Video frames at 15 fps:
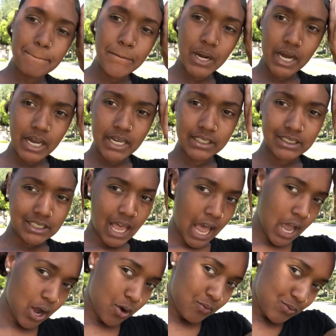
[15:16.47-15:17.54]
but
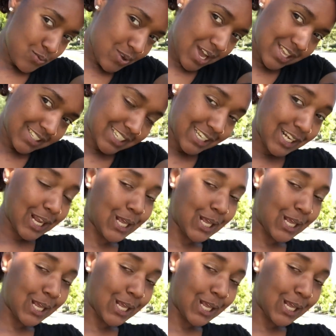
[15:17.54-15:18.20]
I hope you guys could